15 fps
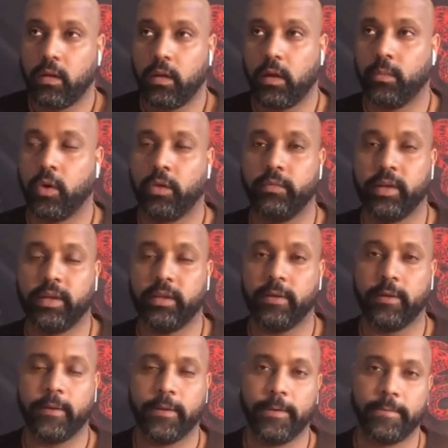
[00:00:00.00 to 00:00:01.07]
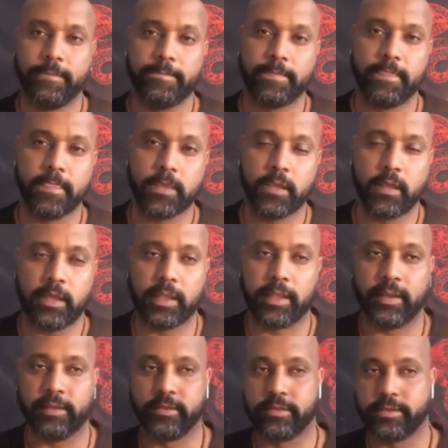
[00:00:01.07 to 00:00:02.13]
I'm already
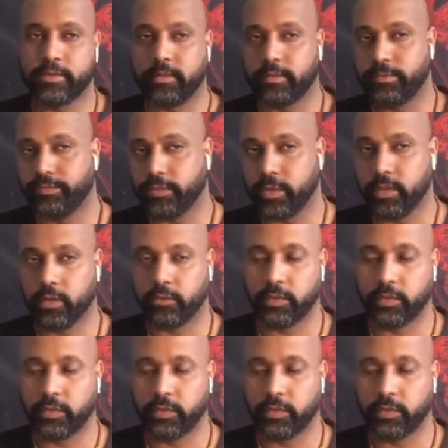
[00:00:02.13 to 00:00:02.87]
cleansed in a